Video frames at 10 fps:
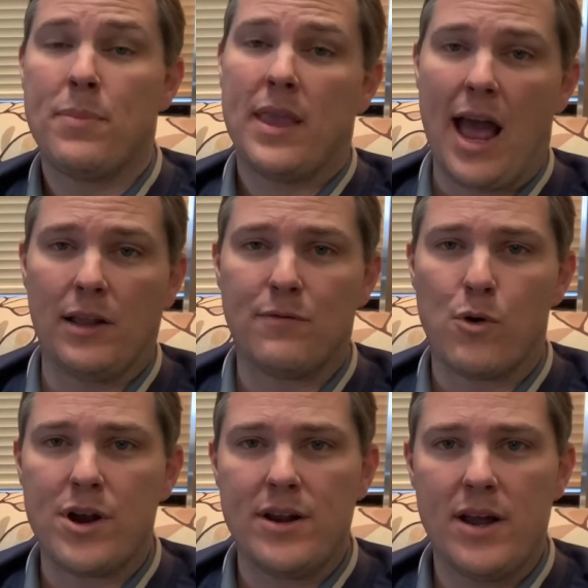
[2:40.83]

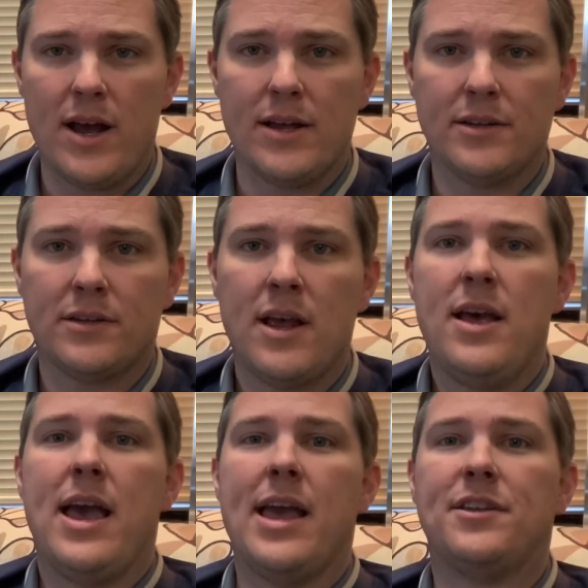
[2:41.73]
California does.
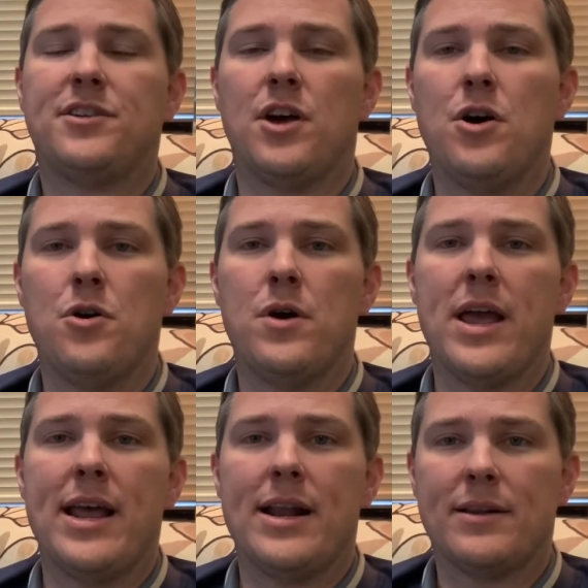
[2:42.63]
And so
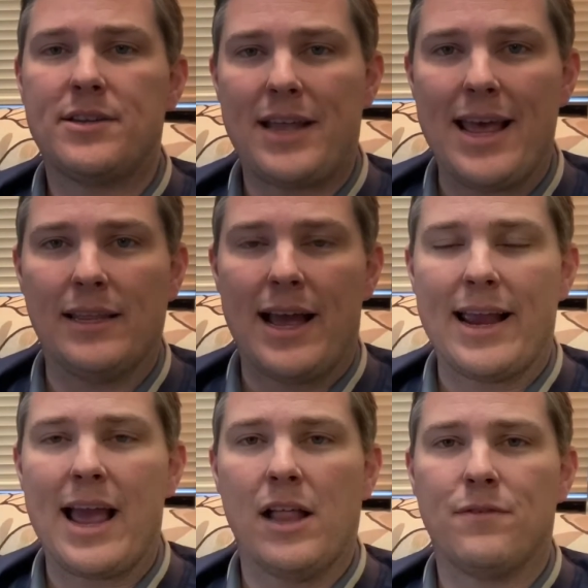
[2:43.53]
in a state
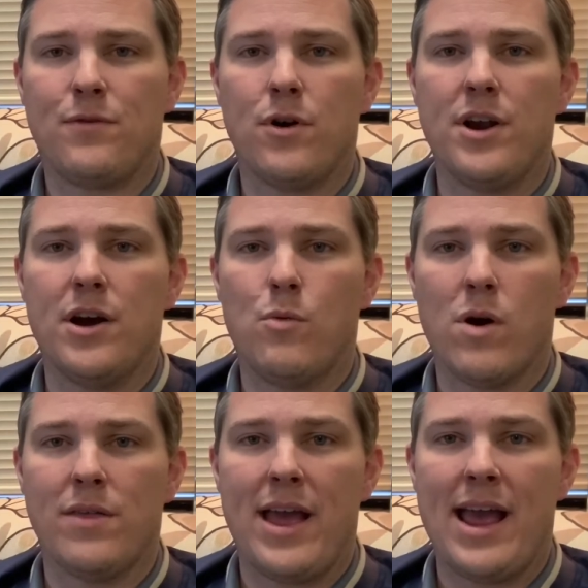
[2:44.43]
like California
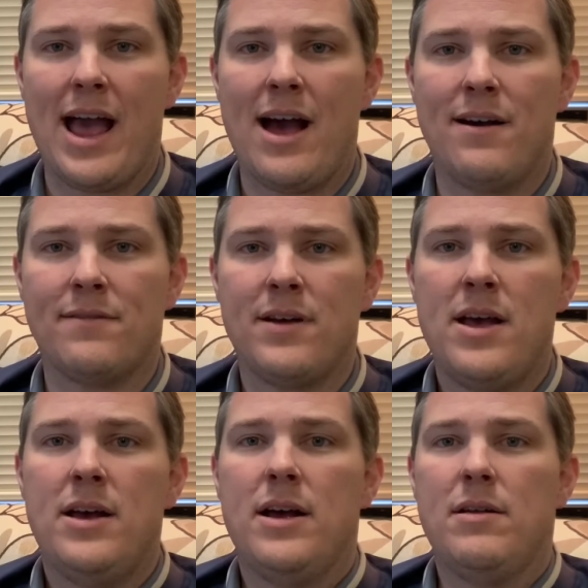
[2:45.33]
where they have
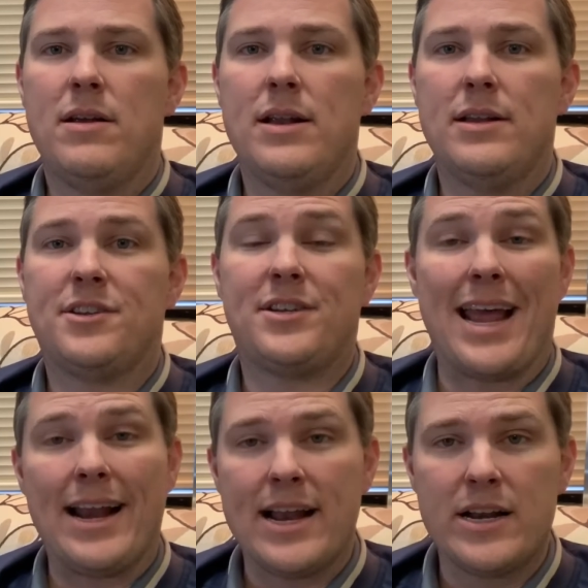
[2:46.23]

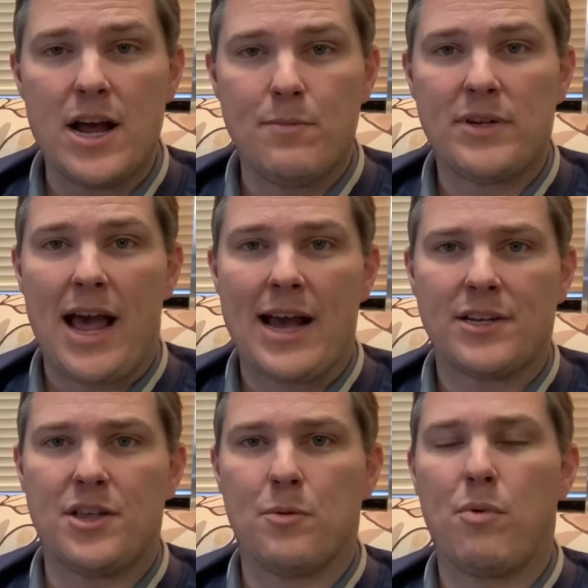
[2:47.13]
state income
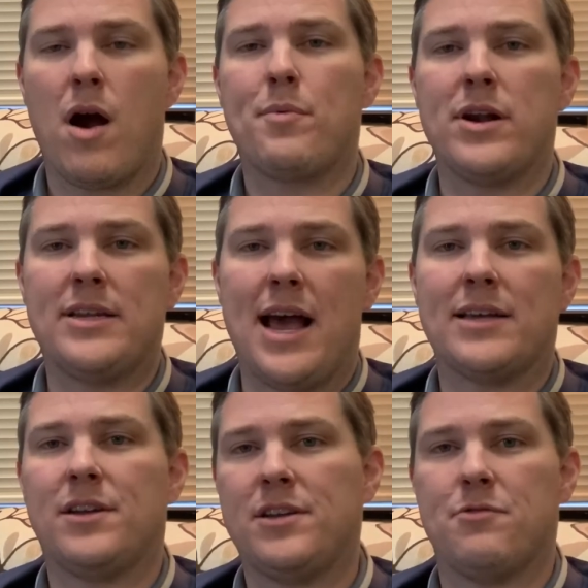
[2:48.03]
tax, their property
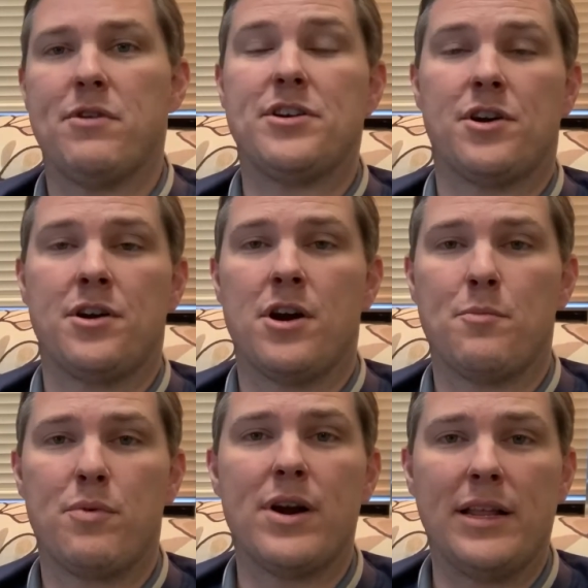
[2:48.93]
taxes in return are
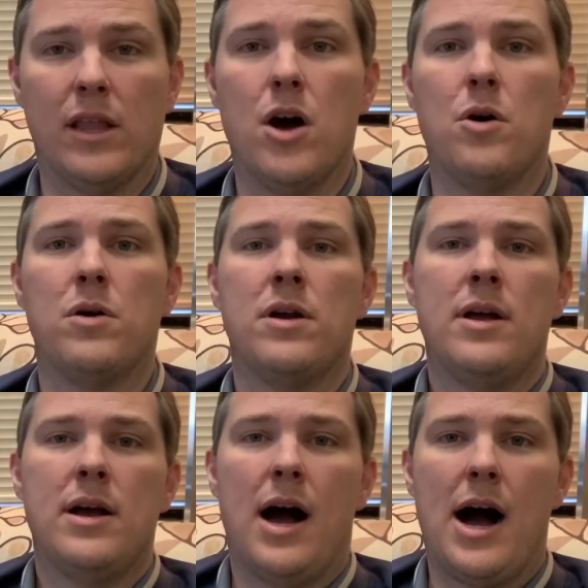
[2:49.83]
pretty low.
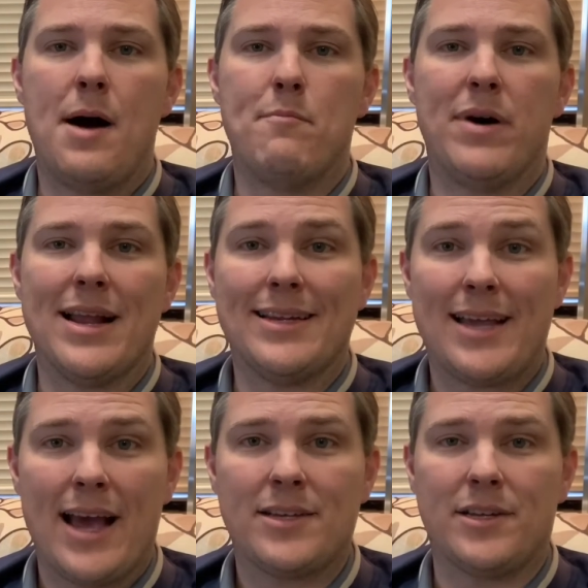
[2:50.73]
But in
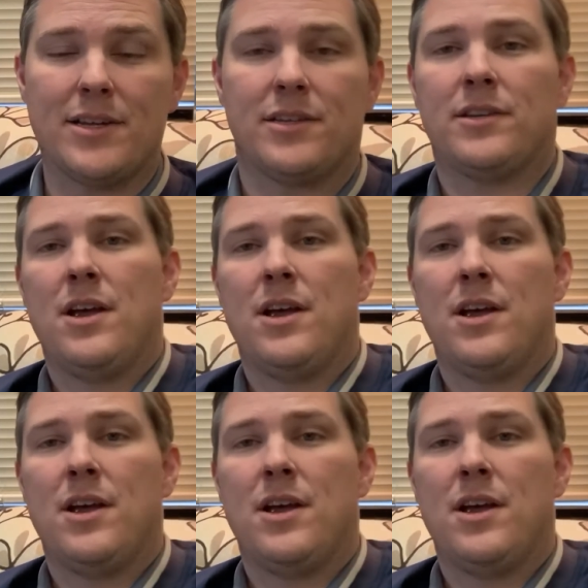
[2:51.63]
Texas,